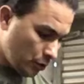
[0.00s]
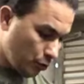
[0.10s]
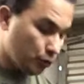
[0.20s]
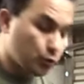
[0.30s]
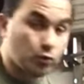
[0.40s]

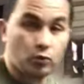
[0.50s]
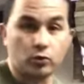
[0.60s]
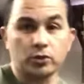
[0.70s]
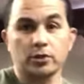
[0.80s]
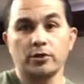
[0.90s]
use
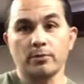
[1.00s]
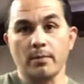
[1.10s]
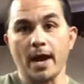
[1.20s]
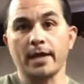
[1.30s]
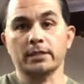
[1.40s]
tools, your
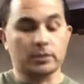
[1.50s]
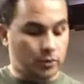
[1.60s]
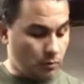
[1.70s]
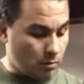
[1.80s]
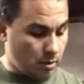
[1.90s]
mics, and
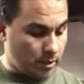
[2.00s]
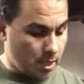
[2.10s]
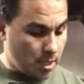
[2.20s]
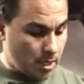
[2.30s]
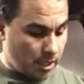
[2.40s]
so on.
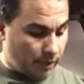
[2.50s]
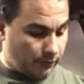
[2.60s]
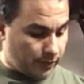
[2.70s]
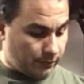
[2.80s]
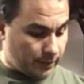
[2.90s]
If
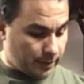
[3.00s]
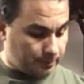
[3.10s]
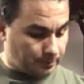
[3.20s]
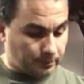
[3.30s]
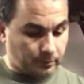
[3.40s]

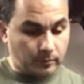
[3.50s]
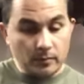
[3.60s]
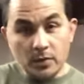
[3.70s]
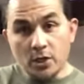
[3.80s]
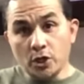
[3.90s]

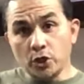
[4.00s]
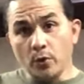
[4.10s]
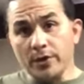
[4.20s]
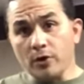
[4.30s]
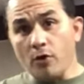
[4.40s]
you
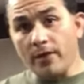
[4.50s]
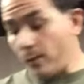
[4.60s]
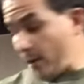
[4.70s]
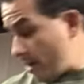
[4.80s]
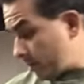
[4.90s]
rather go that
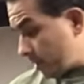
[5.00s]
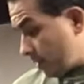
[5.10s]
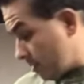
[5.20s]
route